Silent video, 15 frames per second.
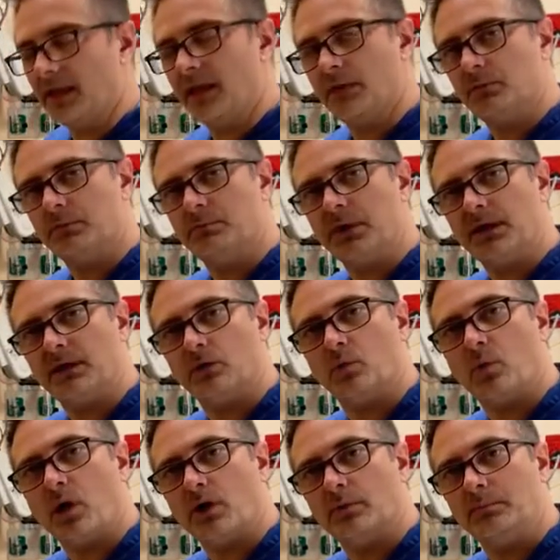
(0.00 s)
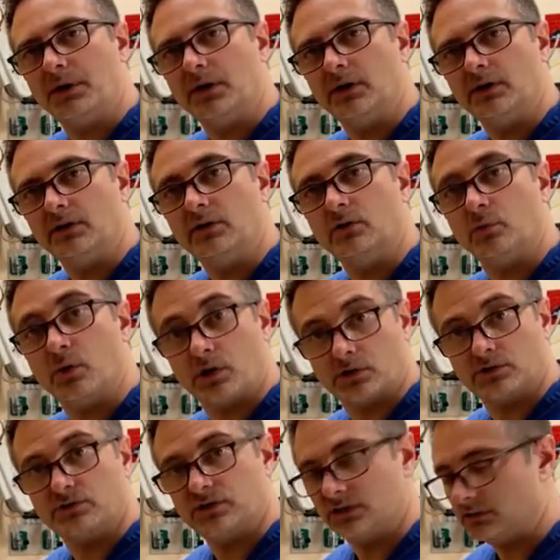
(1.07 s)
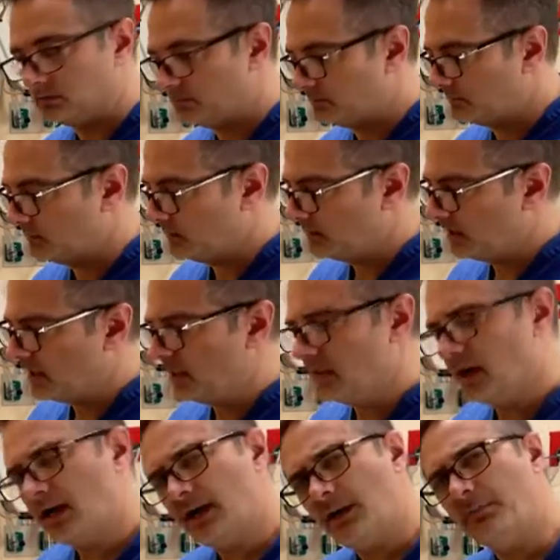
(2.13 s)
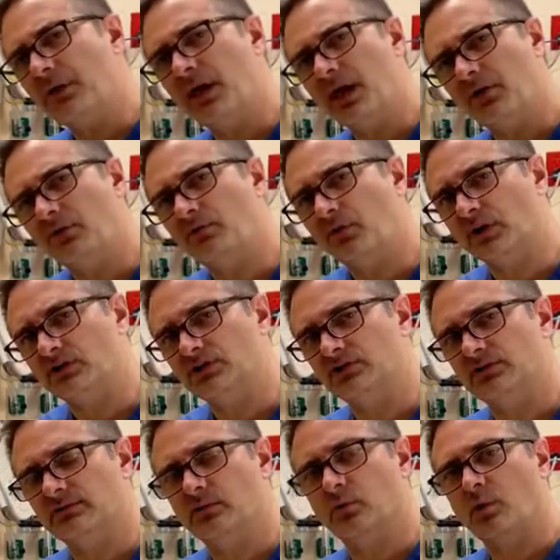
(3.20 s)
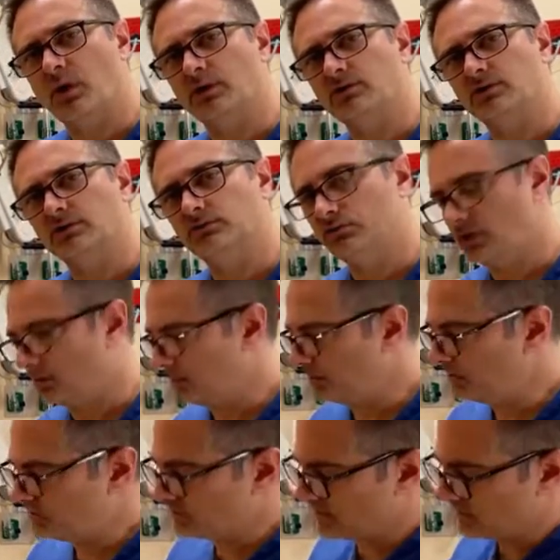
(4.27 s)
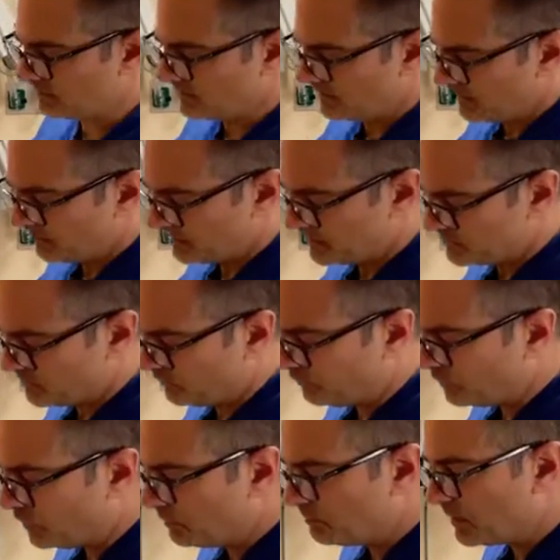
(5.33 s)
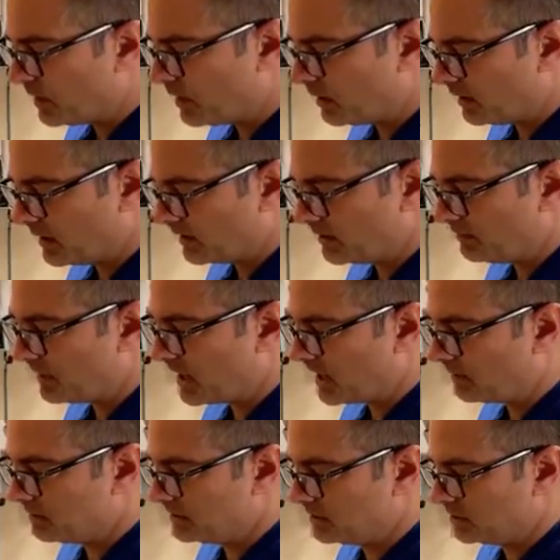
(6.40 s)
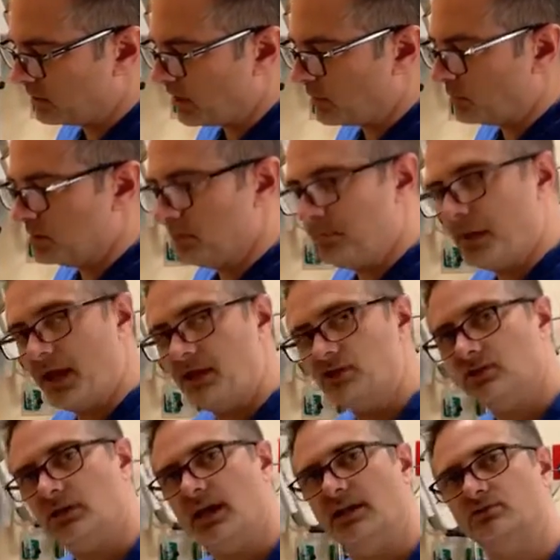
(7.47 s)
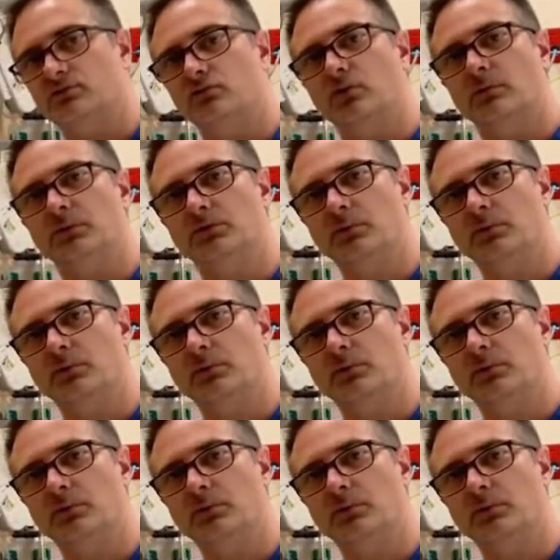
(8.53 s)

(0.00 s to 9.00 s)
that will make our water barrier or water seal. A couple other functions of the water seal chamber is that there's a float ball on the bottom in here, and when the patient has normal